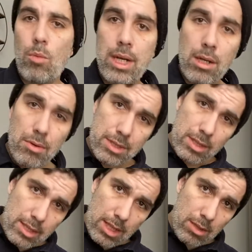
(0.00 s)
When he goes to
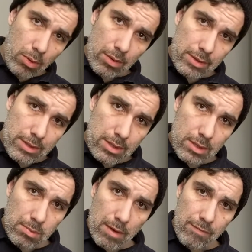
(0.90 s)
the D chord, this
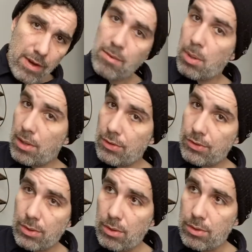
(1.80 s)
is my favorite part of the
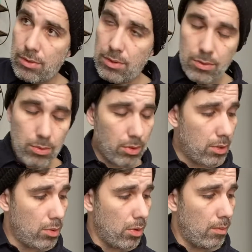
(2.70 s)
solo. It's really
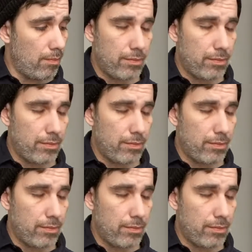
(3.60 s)
cool.